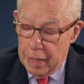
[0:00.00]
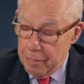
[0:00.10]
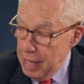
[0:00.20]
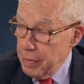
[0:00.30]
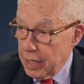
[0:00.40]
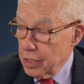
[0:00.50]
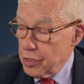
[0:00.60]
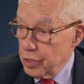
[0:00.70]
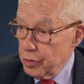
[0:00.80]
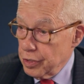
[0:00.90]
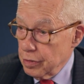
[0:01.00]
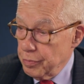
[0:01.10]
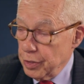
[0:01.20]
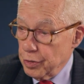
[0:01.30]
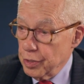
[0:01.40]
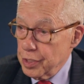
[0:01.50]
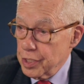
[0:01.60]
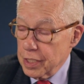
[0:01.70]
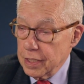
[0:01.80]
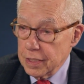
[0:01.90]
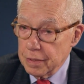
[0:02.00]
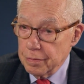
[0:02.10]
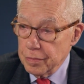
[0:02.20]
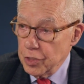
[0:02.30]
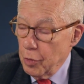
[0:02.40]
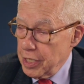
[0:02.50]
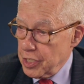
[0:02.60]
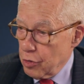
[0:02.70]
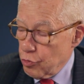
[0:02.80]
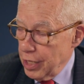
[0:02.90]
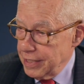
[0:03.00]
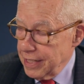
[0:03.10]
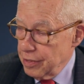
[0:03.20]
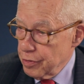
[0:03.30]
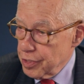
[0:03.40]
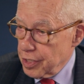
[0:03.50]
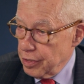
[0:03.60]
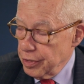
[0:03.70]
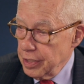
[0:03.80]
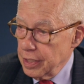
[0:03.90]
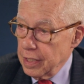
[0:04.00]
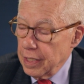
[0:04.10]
it may be constitutional because um, nobody's got a right to enter this country,